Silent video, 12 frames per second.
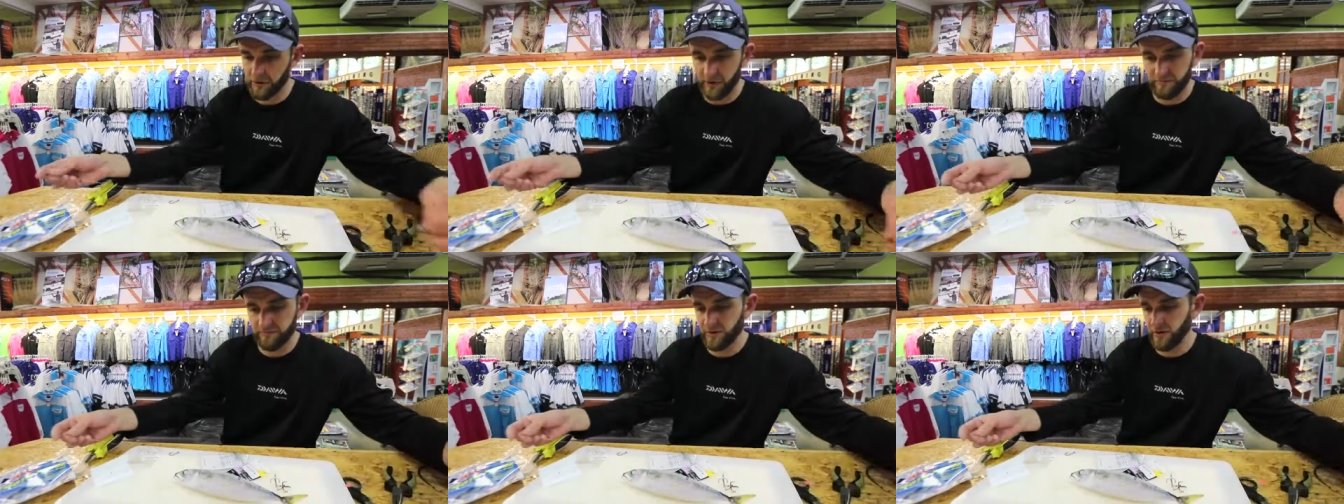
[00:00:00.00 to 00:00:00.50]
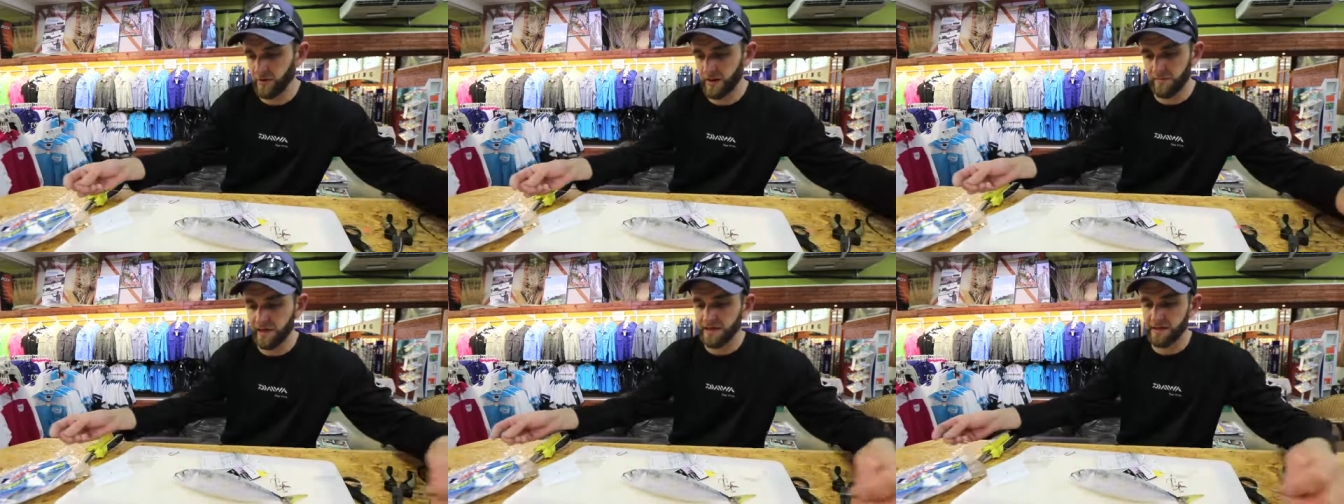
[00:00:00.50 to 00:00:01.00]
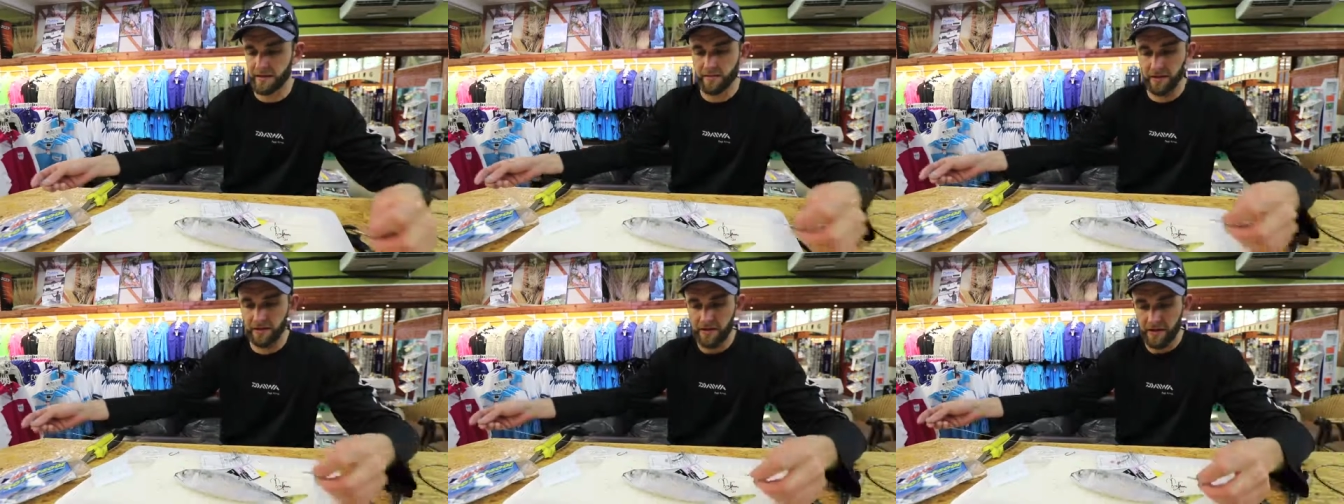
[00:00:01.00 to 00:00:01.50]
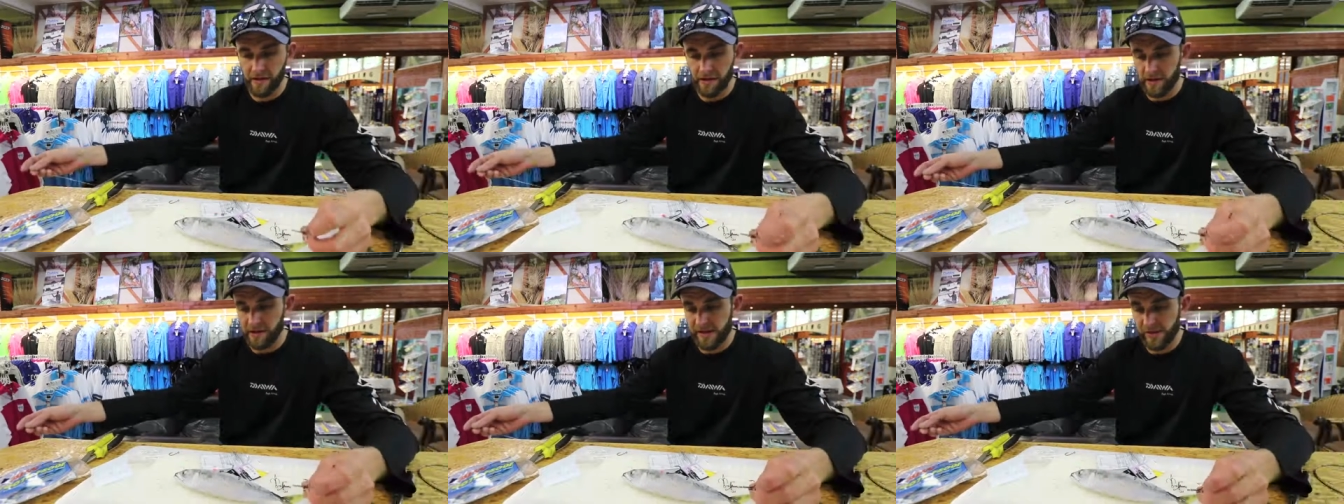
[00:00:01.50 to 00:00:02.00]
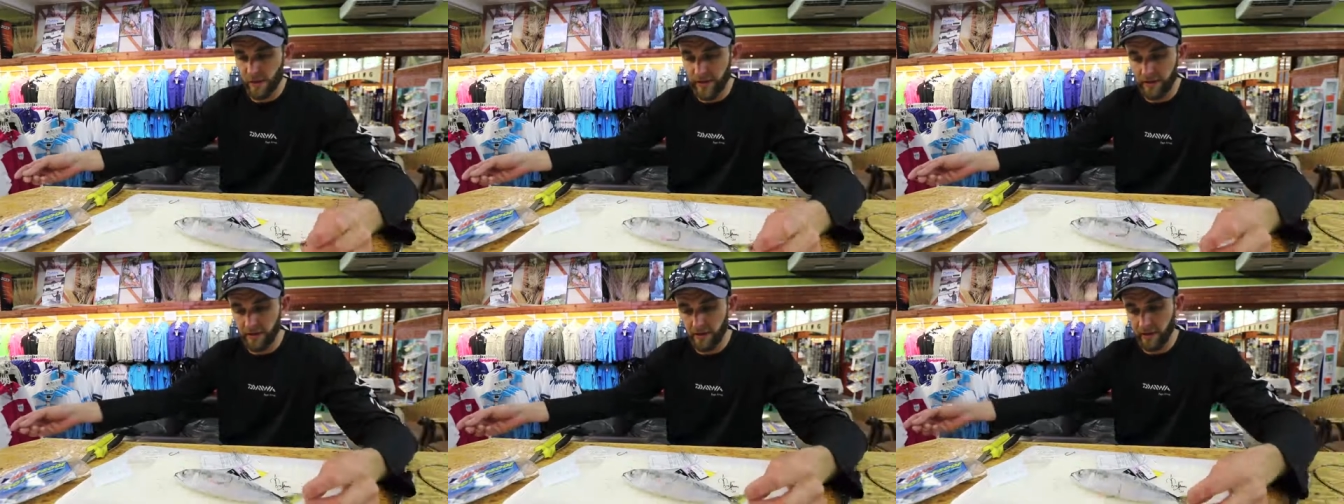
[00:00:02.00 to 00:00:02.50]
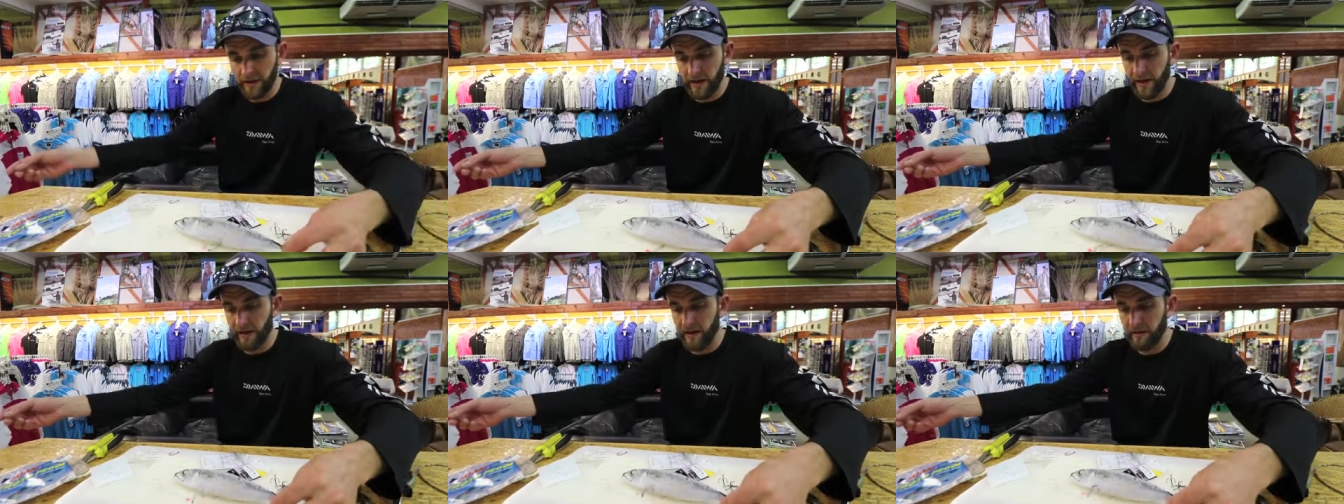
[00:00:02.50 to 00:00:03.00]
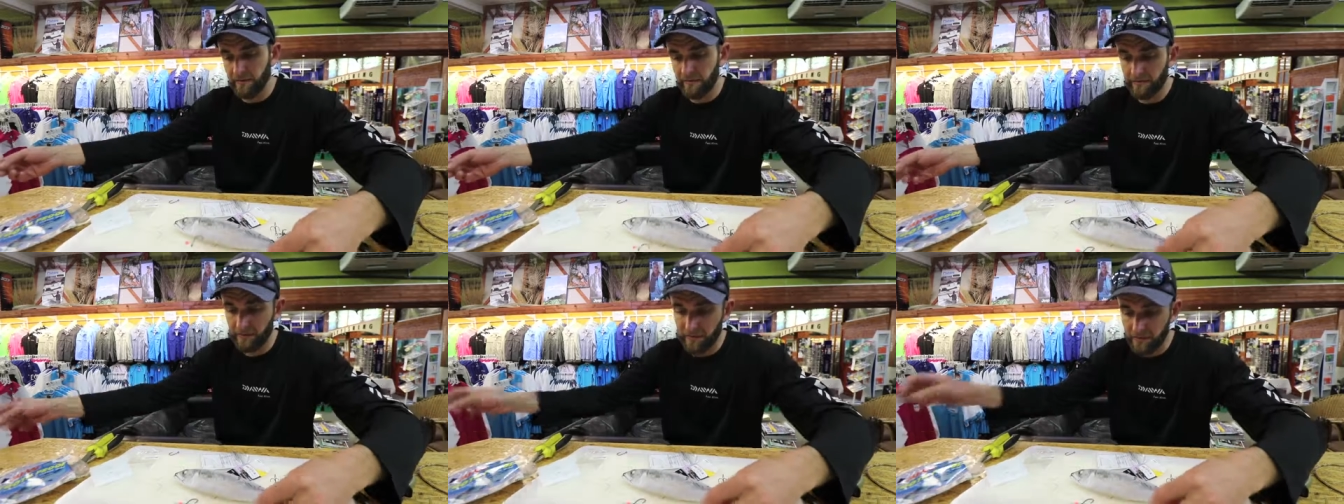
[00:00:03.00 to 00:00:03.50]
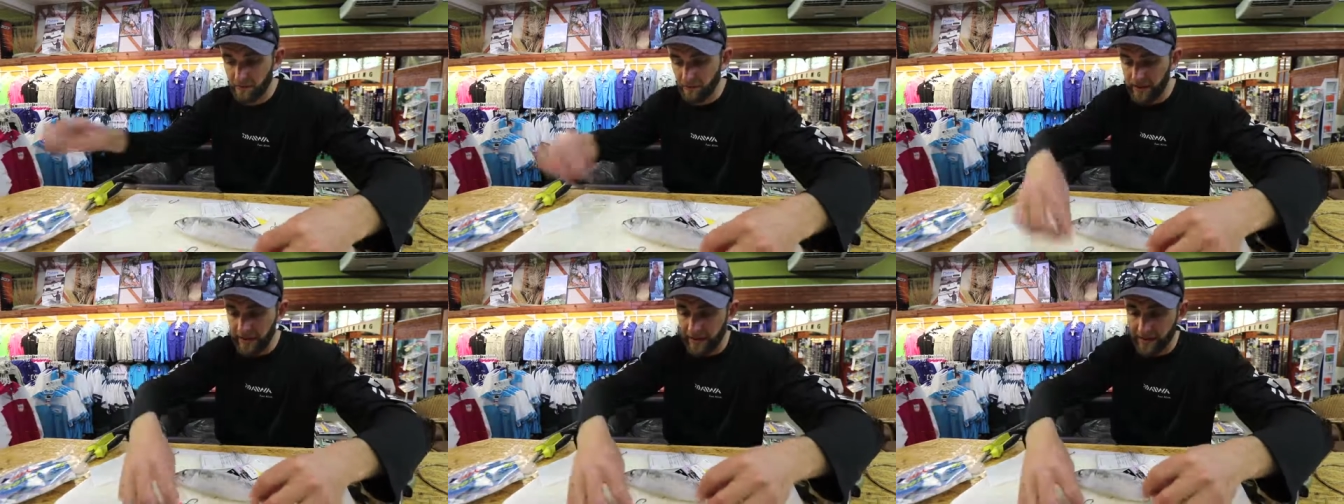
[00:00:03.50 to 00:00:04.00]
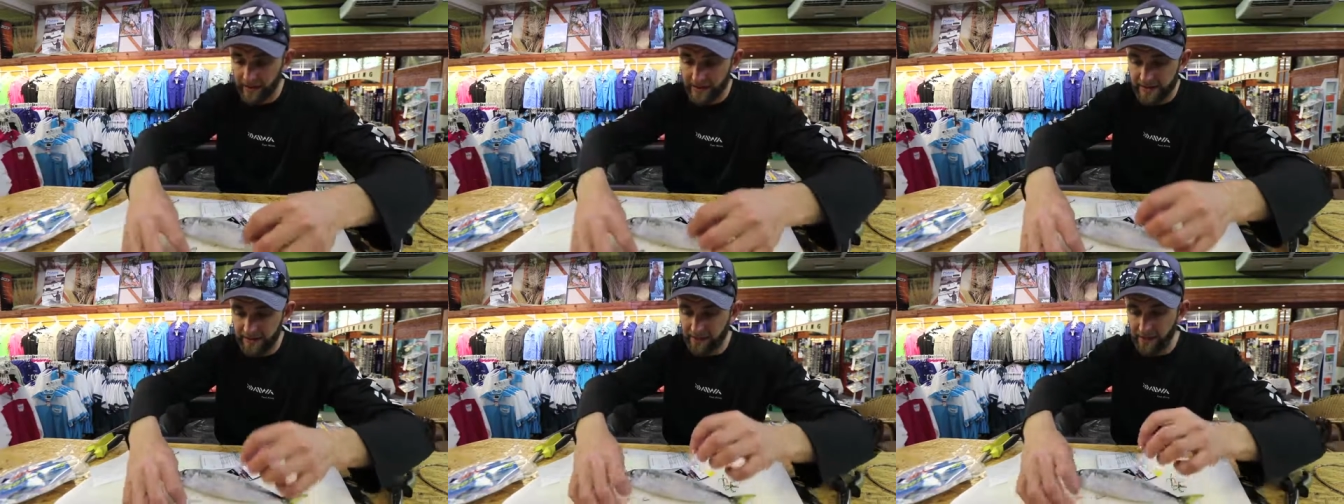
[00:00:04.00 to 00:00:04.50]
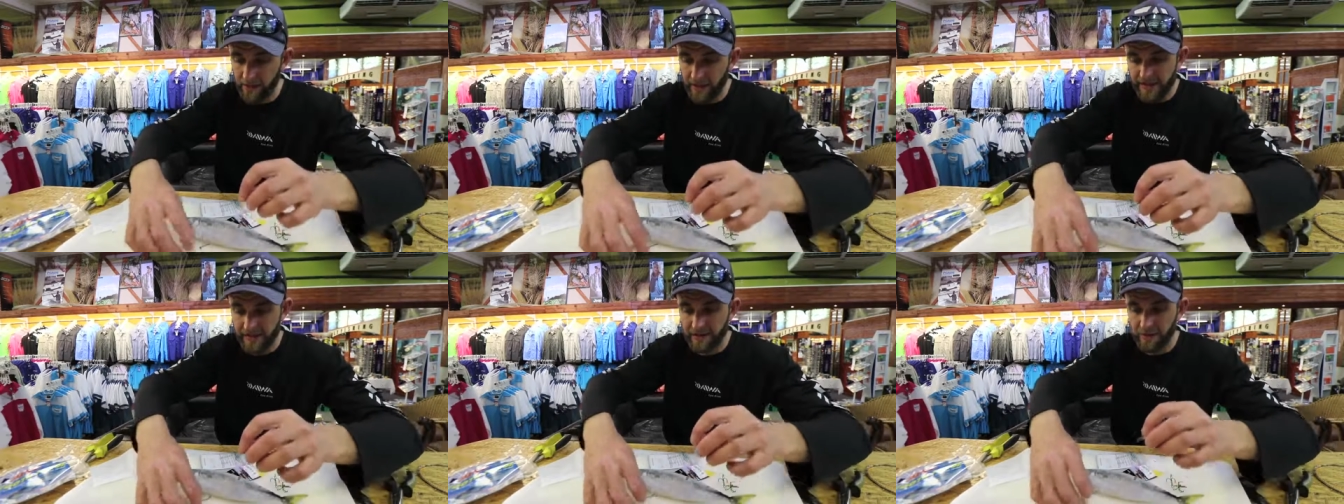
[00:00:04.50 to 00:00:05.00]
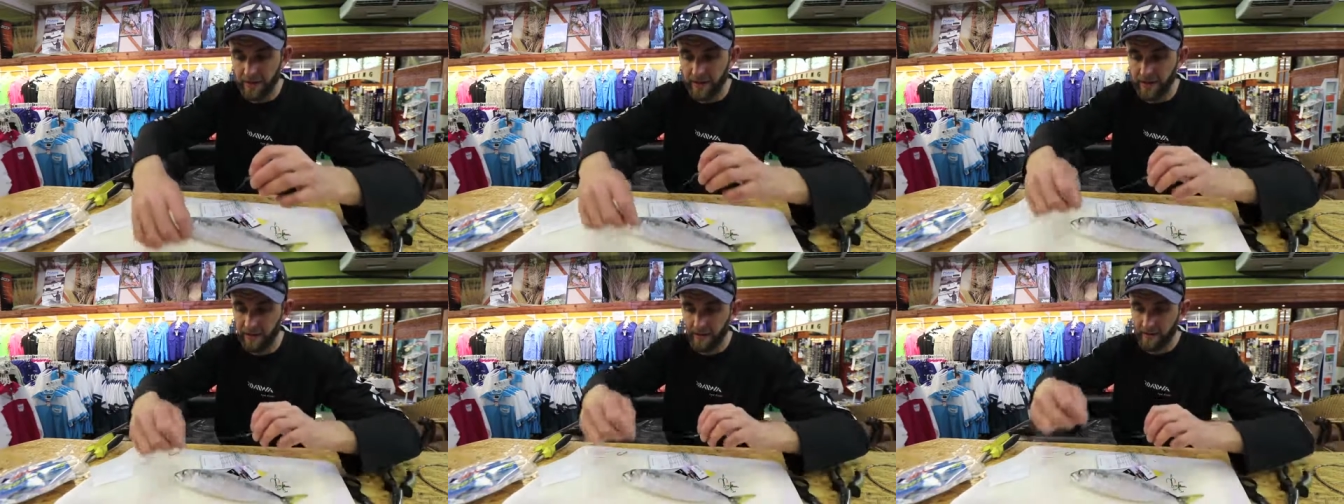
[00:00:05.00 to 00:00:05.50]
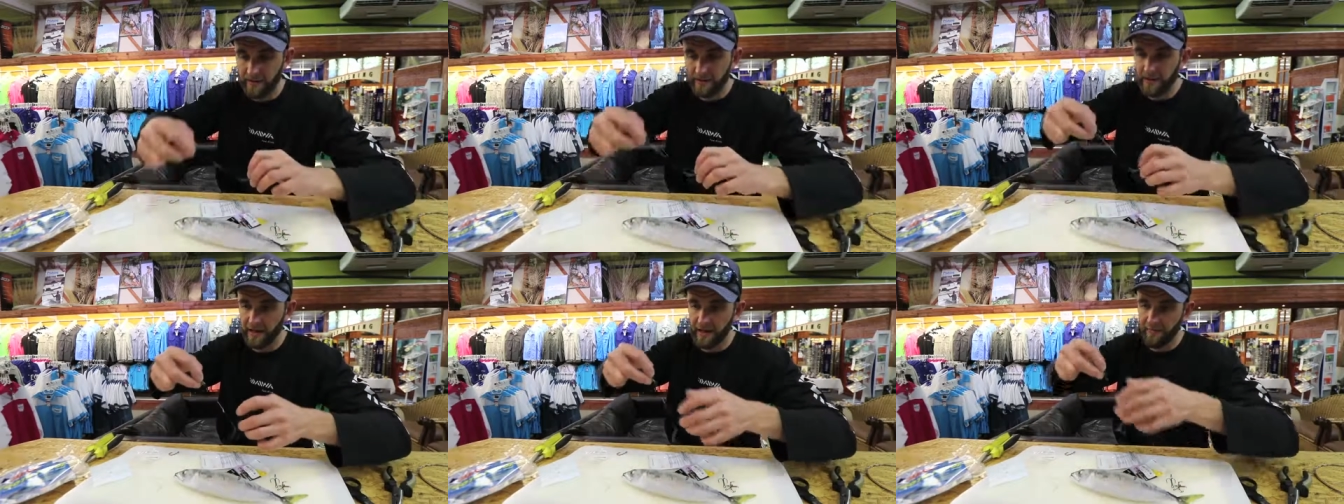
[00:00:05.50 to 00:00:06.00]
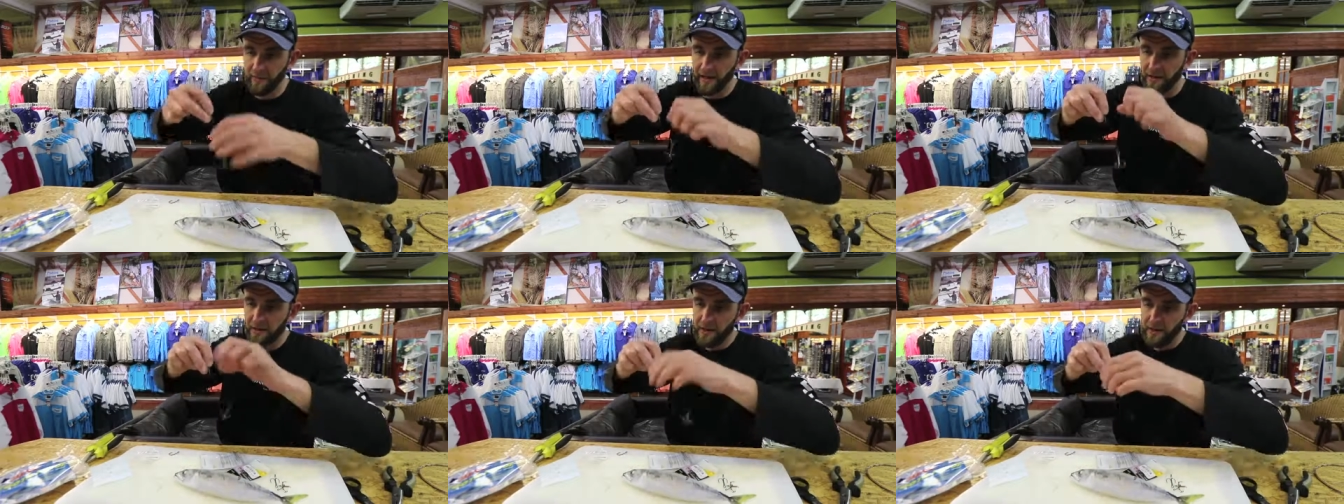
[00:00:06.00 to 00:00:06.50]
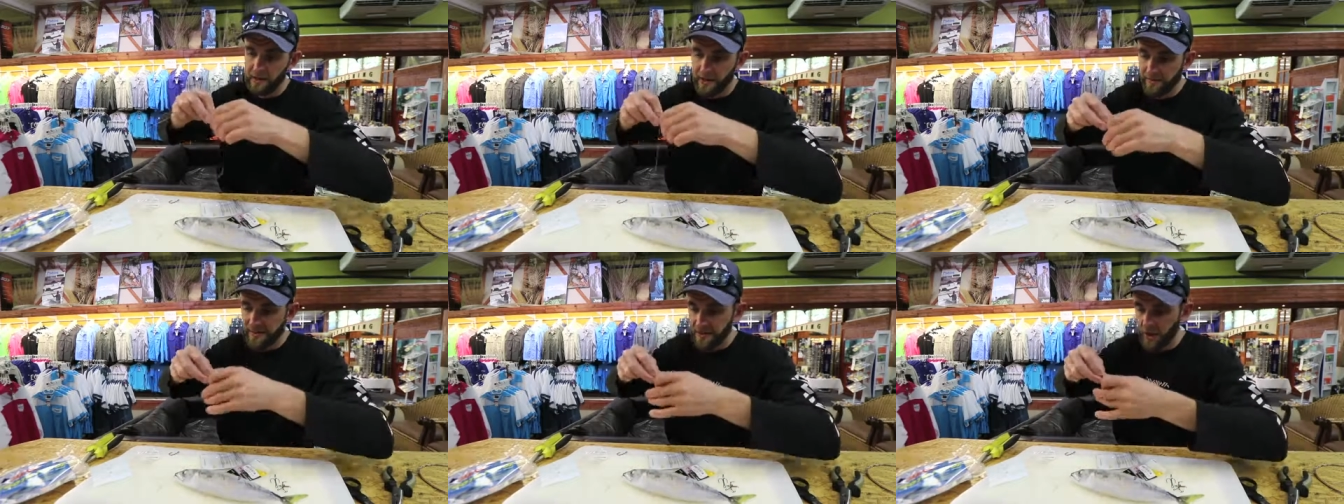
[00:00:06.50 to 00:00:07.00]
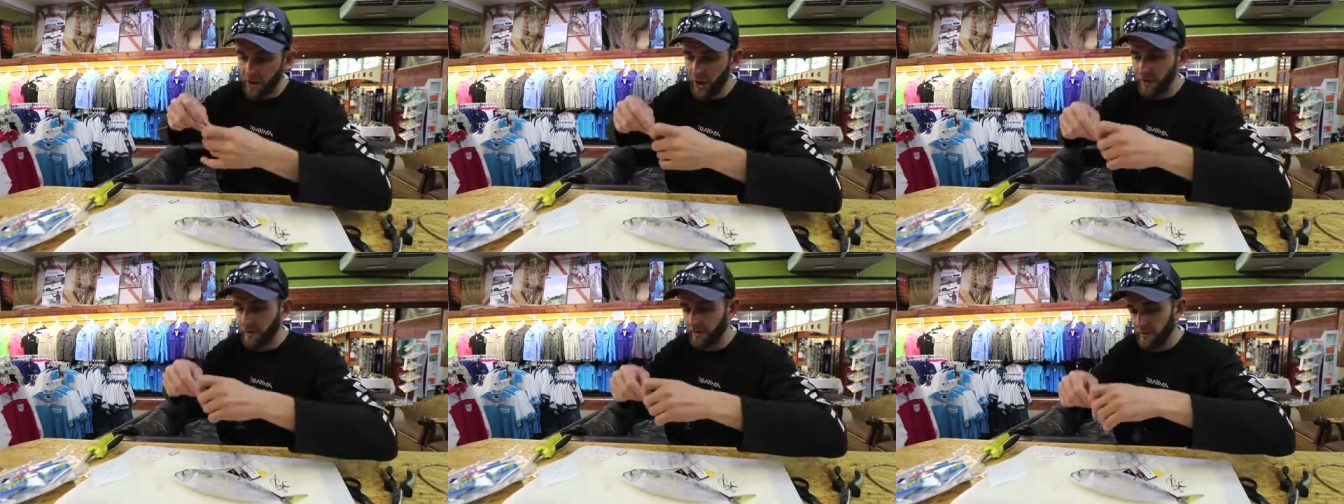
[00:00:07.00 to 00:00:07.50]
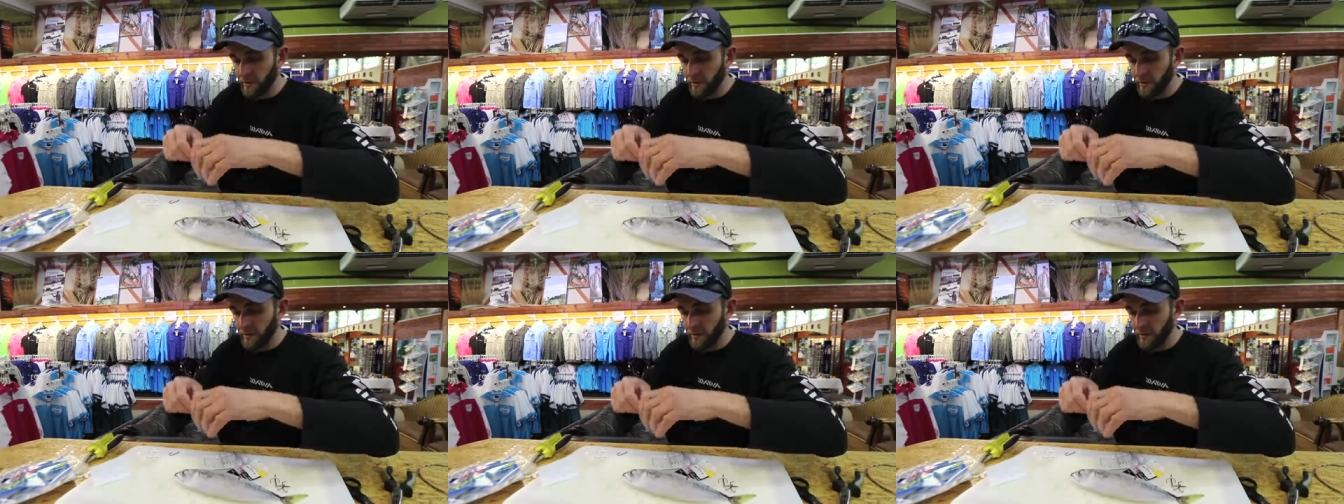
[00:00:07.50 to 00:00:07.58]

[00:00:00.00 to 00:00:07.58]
well, not quite a meter, but it is quite long. Okay, now rigging it, there's a few ways to rig the live bait. Obviously you can't